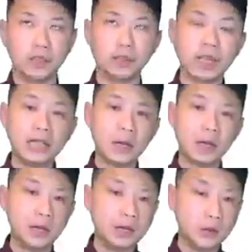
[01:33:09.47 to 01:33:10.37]
So that's
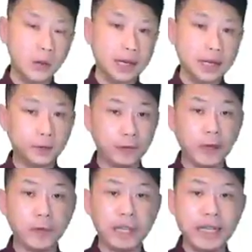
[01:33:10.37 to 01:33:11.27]
why we do it at the
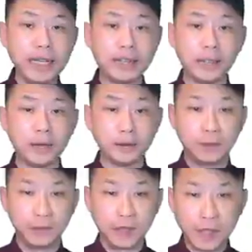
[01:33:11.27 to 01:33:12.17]
very beginning of
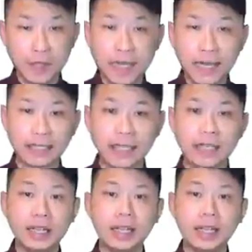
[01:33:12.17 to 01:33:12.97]
the project,